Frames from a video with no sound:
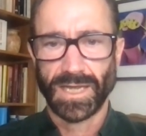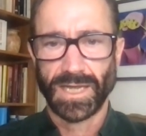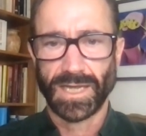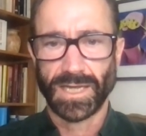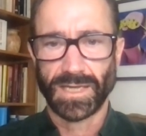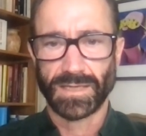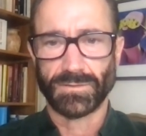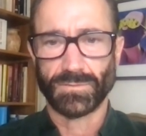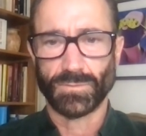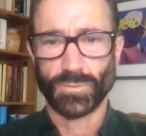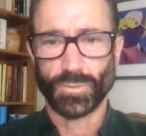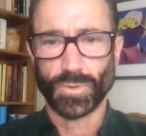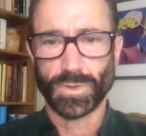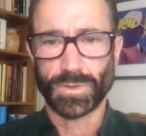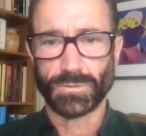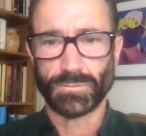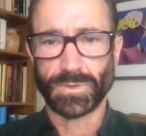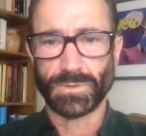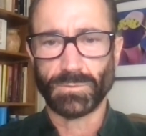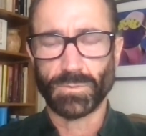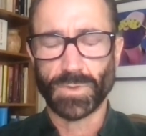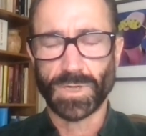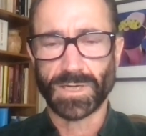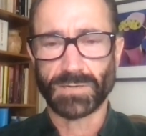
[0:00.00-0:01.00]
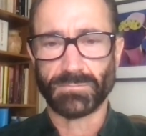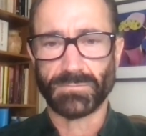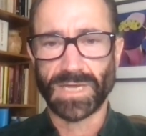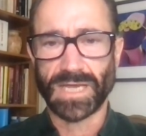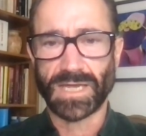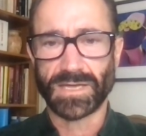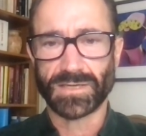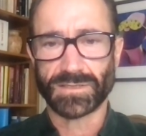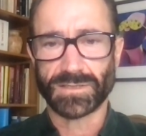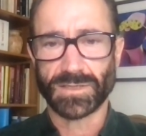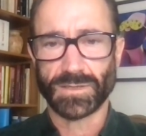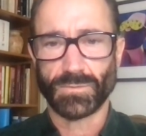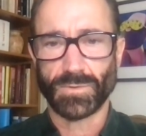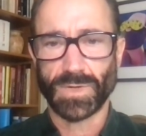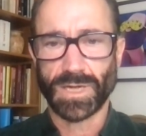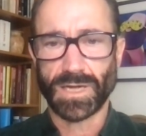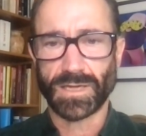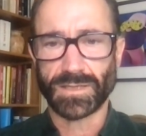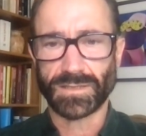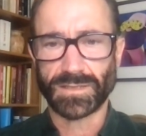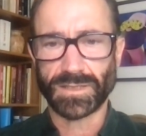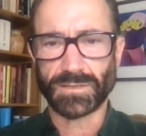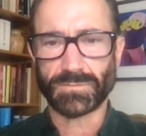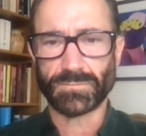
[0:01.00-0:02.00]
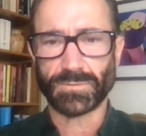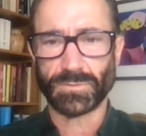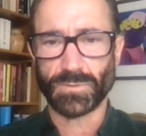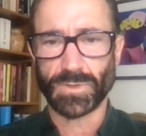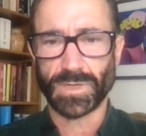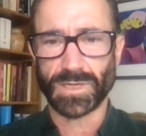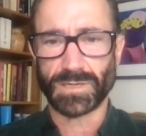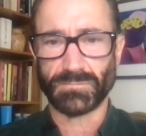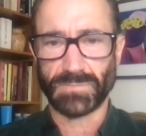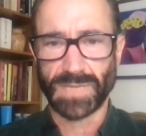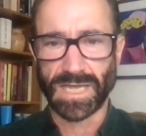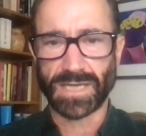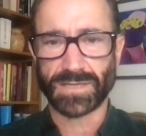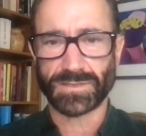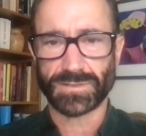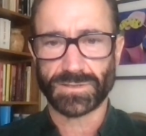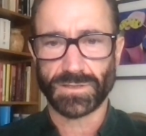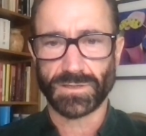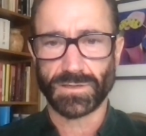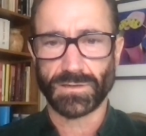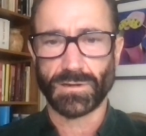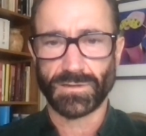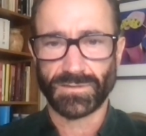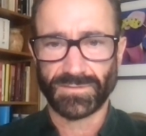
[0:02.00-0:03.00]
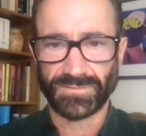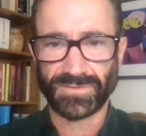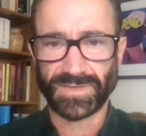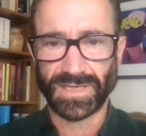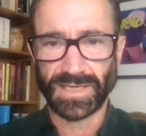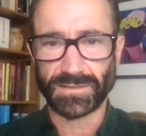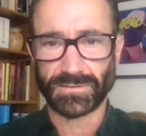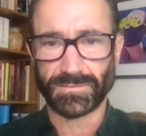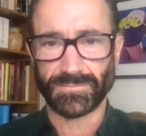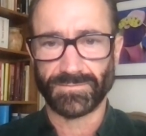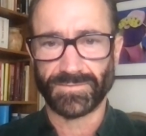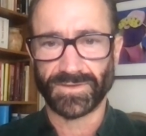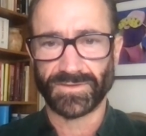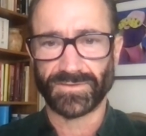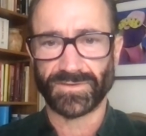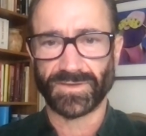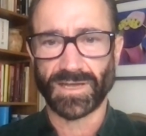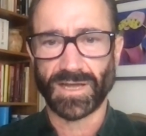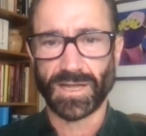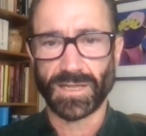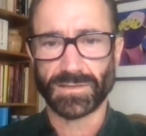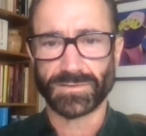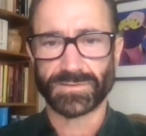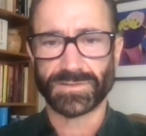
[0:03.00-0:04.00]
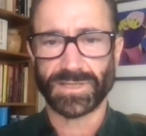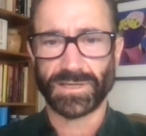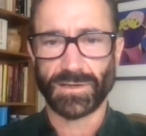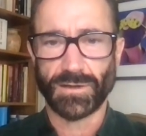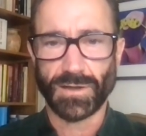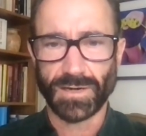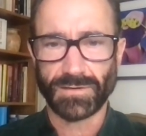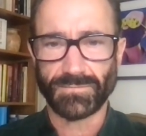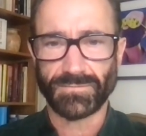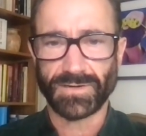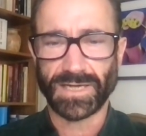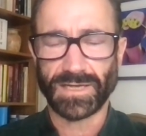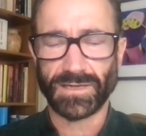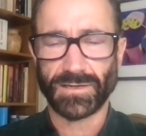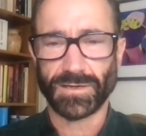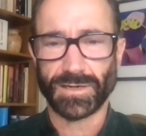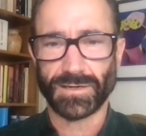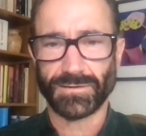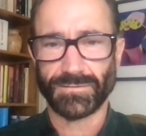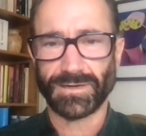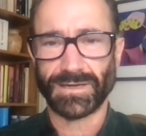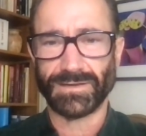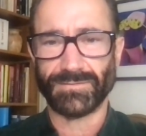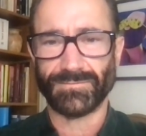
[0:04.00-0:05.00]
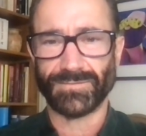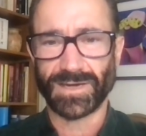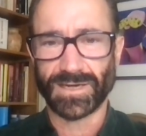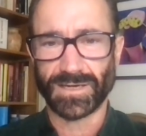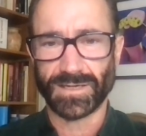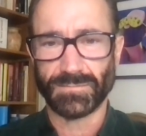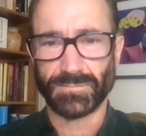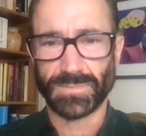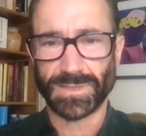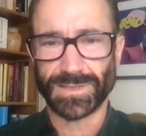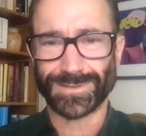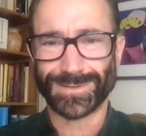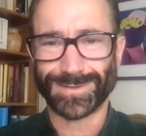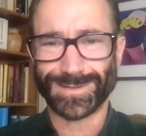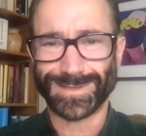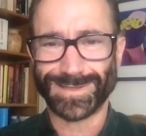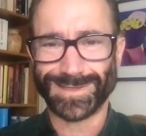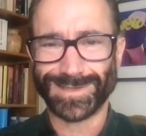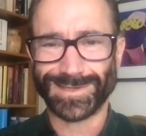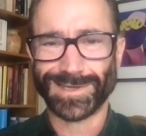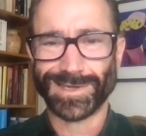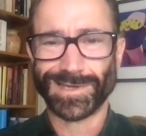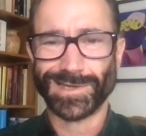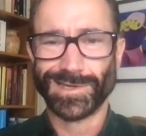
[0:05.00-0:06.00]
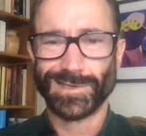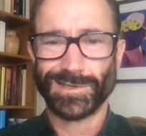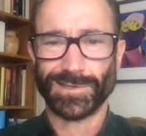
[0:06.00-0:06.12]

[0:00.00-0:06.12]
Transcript: And what do we want to measure? Well, I think we want to measure standard physiology, heart rate, heart rate variability,